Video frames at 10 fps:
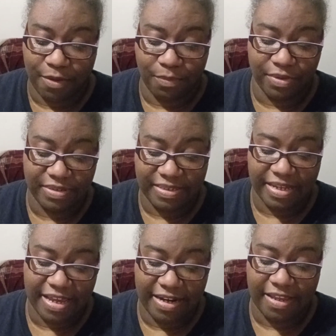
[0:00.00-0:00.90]
will
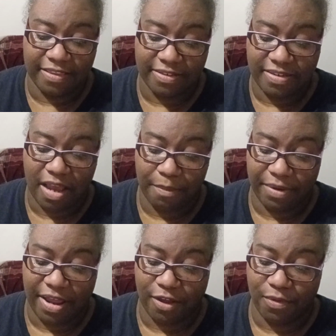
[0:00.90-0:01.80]
stand in the
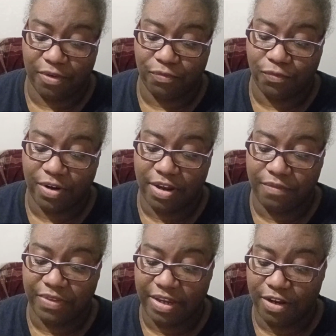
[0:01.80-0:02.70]
tabernacle in front
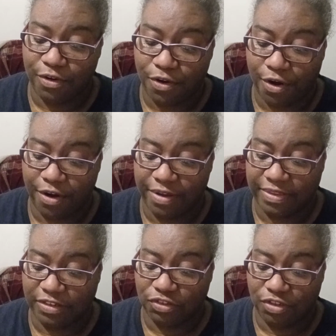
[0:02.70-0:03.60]
of the inner curtain
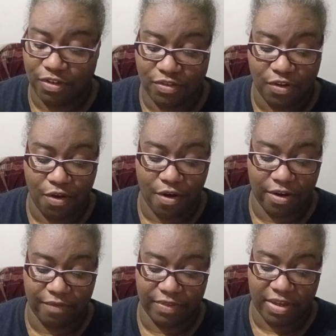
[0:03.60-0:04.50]
that shields the
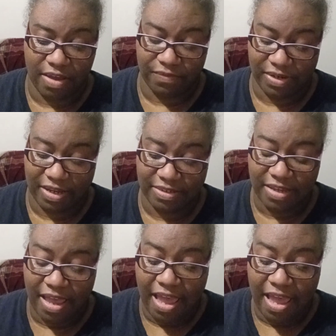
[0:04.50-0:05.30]
ark of the covenant.